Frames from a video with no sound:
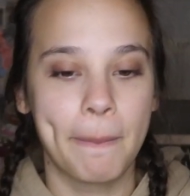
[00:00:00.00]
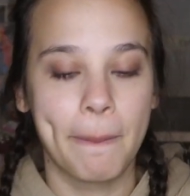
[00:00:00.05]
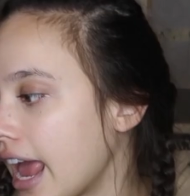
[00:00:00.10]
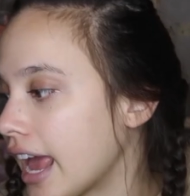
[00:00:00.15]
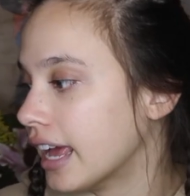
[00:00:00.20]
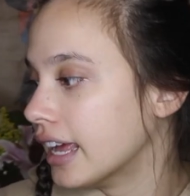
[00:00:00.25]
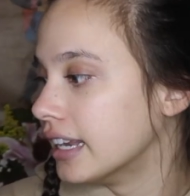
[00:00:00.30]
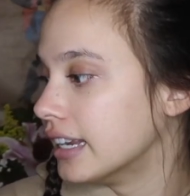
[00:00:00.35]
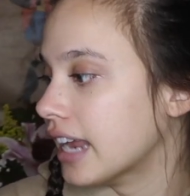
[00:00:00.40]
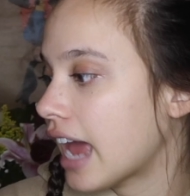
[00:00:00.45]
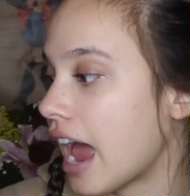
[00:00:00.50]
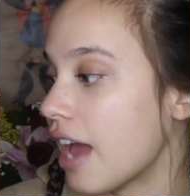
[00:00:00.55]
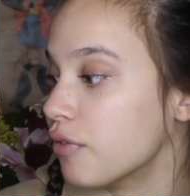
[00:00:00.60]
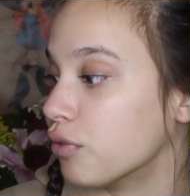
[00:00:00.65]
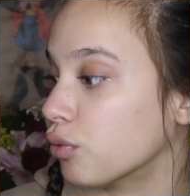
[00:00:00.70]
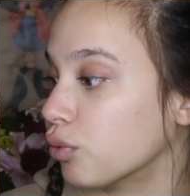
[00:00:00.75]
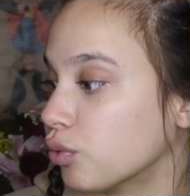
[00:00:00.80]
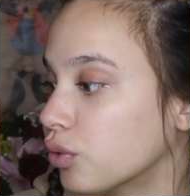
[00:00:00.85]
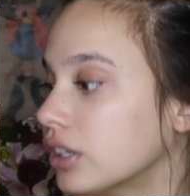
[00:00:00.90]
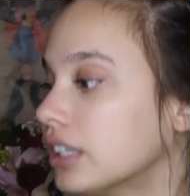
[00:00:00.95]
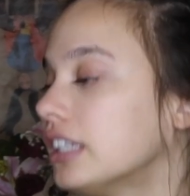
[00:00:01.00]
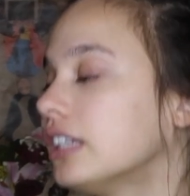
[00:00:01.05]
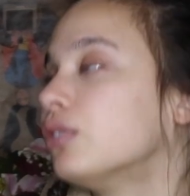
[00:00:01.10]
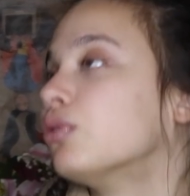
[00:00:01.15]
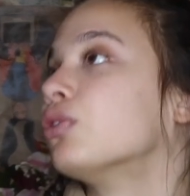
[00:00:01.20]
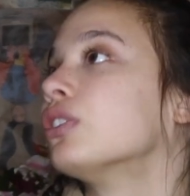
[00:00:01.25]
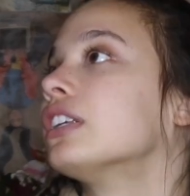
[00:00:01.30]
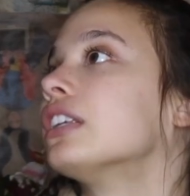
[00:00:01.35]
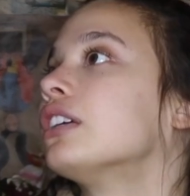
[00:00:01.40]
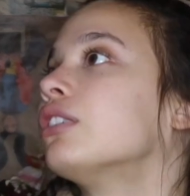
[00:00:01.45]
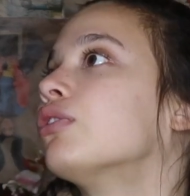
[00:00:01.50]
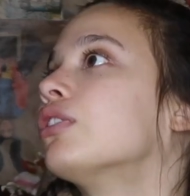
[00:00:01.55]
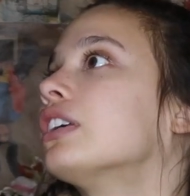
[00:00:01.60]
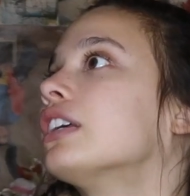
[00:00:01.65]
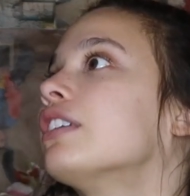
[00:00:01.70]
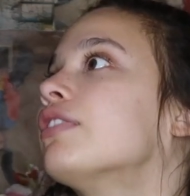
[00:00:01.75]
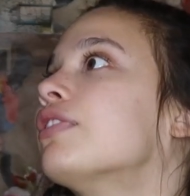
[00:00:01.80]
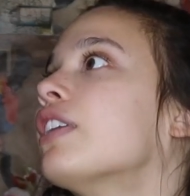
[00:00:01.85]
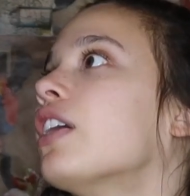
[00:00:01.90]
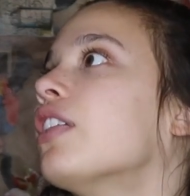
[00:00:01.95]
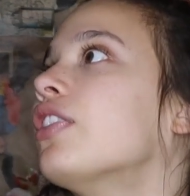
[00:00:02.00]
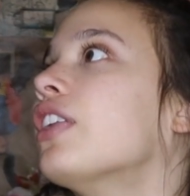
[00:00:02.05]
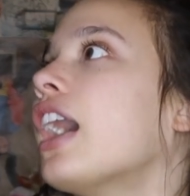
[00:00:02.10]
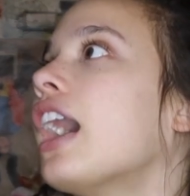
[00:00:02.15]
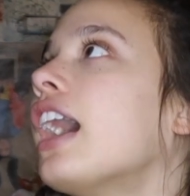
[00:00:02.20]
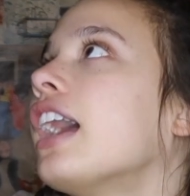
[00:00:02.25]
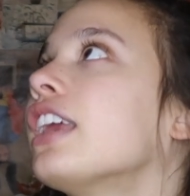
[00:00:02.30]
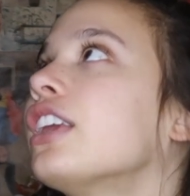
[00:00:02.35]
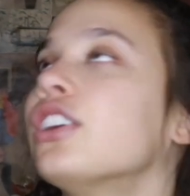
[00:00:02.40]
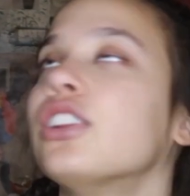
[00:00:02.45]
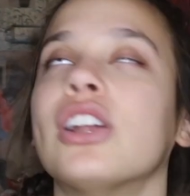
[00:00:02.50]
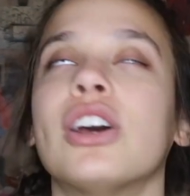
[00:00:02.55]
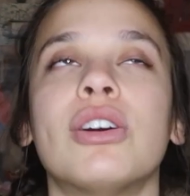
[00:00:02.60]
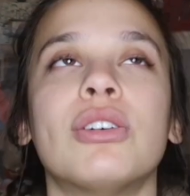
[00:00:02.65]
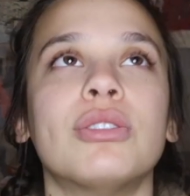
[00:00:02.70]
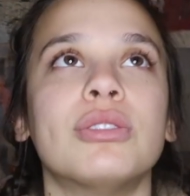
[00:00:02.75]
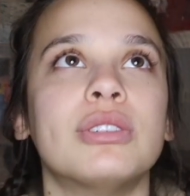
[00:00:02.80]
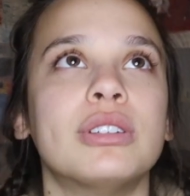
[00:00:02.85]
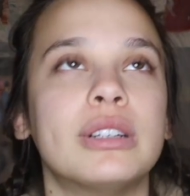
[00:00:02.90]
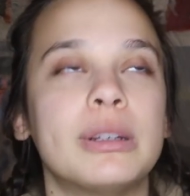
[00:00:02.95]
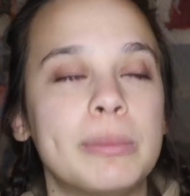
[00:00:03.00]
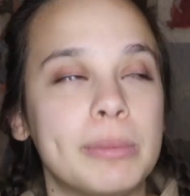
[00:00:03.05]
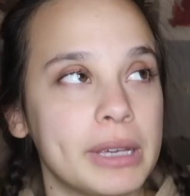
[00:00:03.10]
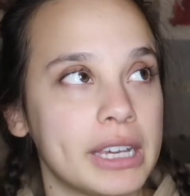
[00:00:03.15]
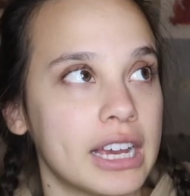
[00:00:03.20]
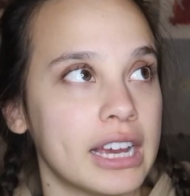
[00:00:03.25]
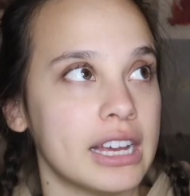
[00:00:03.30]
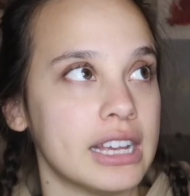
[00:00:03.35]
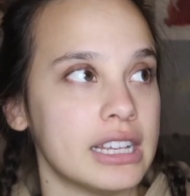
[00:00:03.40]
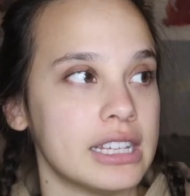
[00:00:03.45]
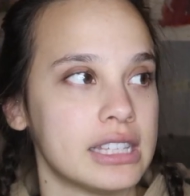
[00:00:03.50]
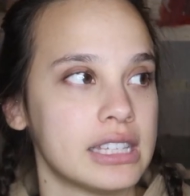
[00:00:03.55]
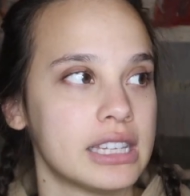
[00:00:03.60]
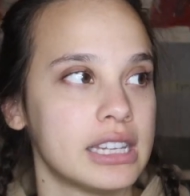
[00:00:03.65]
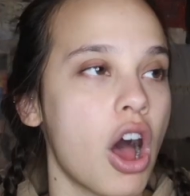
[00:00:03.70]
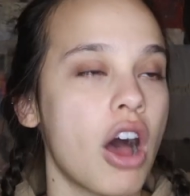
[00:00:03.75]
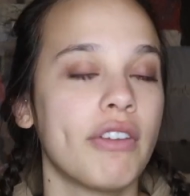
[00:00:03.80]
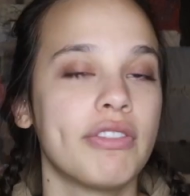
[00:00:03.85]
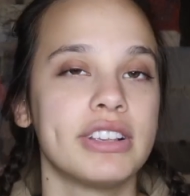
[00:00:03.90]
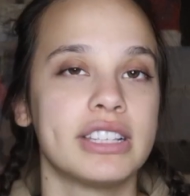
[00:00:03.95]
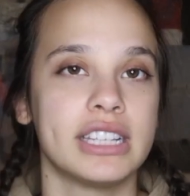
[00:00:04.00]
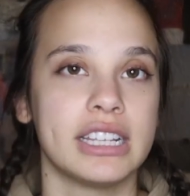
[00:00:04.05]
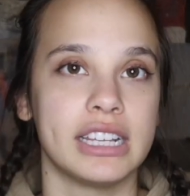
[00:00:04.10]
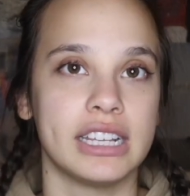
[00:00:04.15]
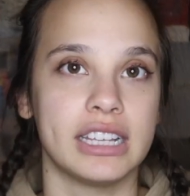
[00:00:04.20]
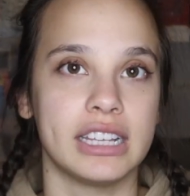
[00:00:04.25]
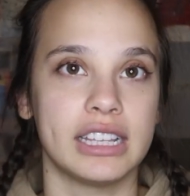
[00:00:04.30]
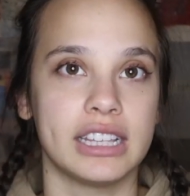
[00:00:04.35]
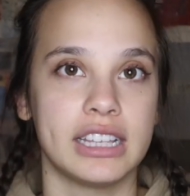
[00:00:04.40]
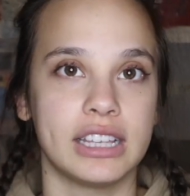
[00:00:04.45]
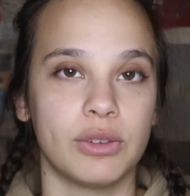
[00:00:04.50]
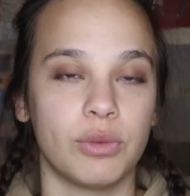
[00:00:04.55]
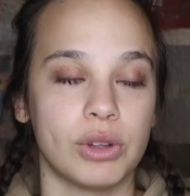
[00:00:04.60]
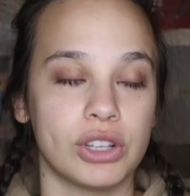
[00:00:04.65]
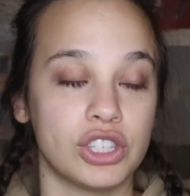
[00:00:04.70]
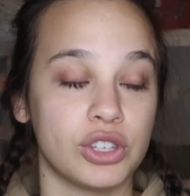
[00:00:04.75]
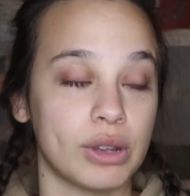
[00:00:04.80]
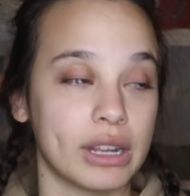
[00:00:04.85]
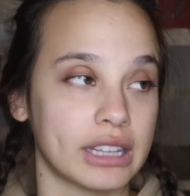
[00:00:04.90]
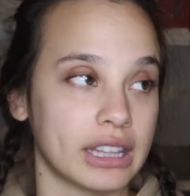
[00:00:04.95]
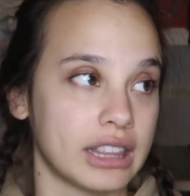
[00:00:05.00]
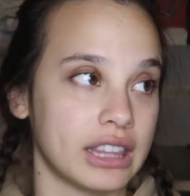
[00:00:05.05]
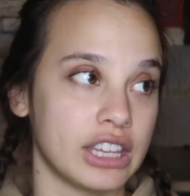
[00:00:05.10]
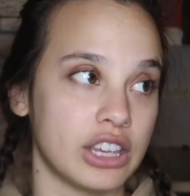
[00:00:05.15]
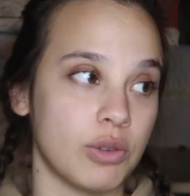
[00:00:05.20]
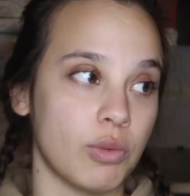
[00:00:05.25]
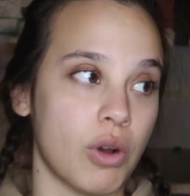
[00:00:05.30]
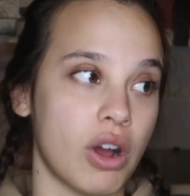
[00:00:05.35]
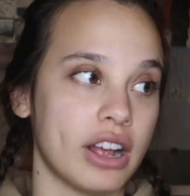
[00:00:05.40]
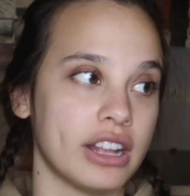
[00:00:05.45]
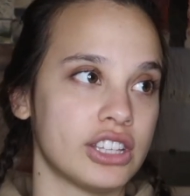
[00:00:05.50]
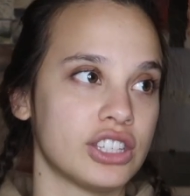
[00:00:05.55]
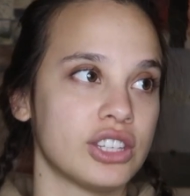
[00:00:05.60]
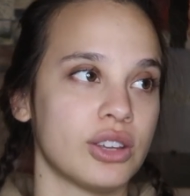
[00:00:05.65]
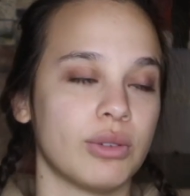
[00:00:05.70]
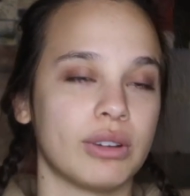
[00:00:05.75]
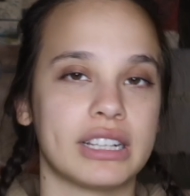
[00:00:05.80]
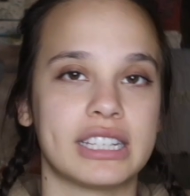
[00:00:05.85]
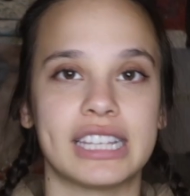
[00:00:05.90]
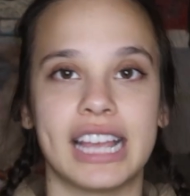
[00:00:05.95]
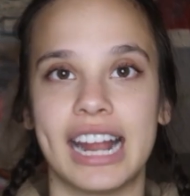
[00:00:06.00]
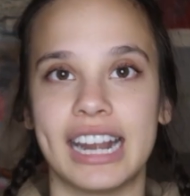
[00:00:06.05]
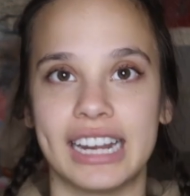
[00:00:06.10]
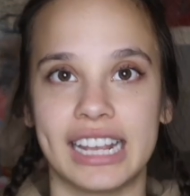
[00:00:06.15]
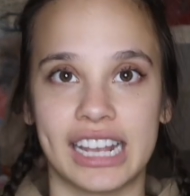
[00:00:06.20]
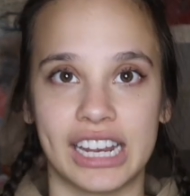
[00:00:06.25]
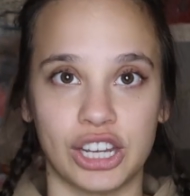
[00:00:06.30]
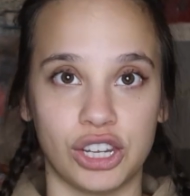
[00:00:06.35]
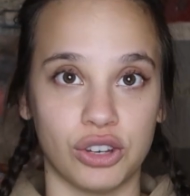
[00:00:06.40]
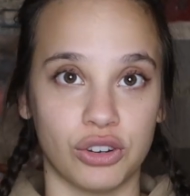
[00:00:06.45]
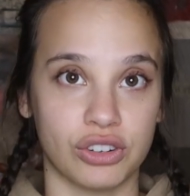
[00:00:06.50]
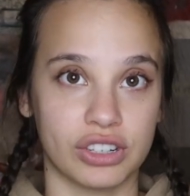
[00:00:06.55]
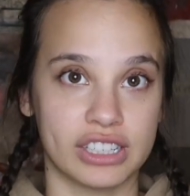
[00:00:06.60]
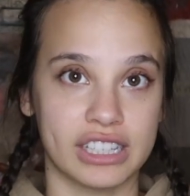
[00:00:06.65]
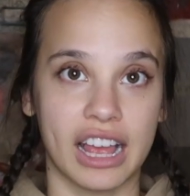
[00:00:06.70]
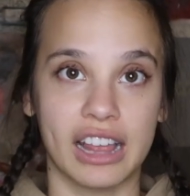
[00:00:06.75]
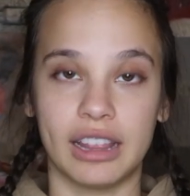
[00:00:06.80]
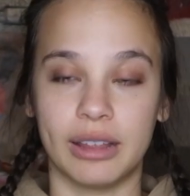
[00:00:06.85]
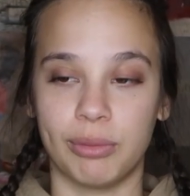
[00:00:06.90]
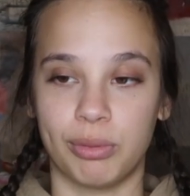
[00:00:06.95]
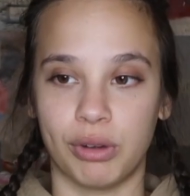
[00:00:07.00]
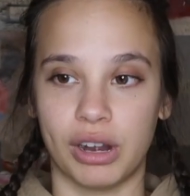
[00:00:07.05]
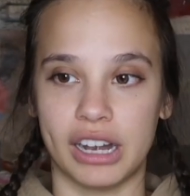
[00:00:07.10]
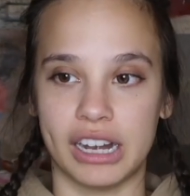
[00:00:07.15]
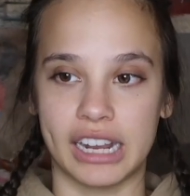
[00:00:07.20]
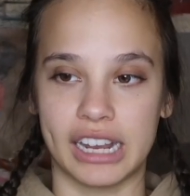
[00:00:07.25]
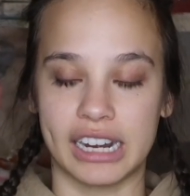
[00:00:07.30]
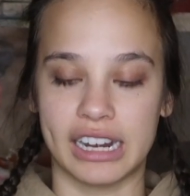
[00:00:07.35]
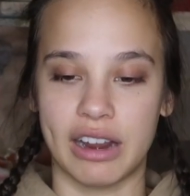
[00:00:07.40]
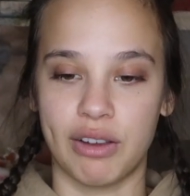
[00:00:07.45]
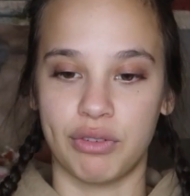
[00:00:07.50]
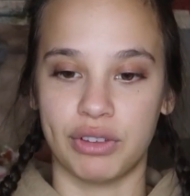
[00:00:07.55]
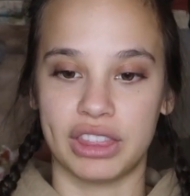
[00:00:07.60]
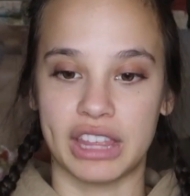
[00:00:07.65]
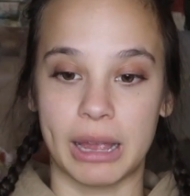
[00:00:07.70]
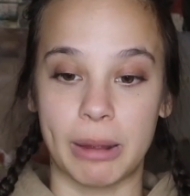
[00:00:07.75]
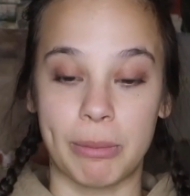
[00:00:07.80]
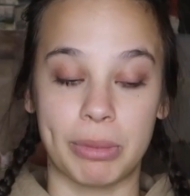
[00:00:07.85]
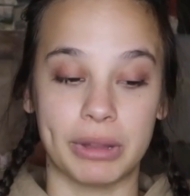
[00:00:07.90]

And I've really, really, really felt that, you know, because obviously once you get the thing you want, it's so exciting and you're celebrating and everything.